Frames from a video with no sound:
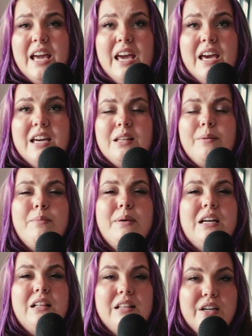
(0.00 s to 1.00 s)
And let me
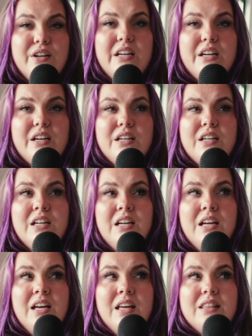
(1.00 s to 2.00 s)
be clear here
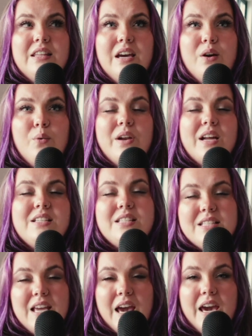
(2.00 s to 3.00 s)
that when I
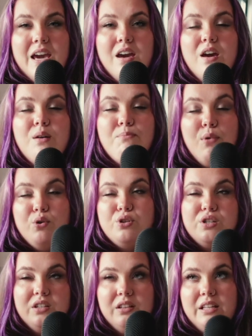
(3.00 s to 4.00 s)
say
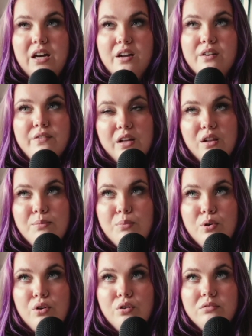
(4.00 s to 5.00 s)
emotionally
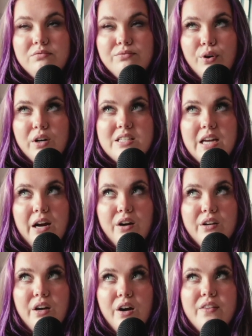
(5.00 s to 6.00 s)
unavailable for an entire
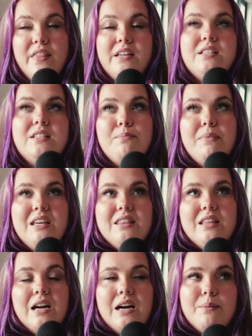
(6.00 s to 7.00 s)
year, that doesn't
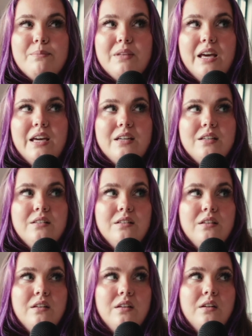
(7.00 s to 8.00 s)
mean that I'm like
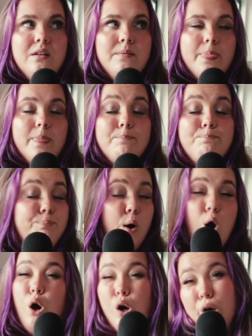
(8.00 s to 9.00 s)

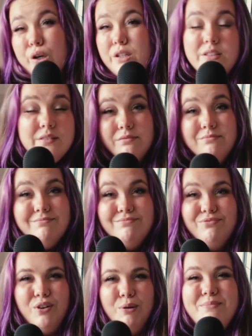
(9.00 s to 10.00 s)
barred
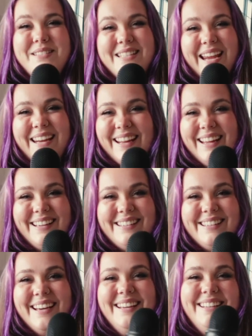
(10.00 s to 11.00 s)
from dating.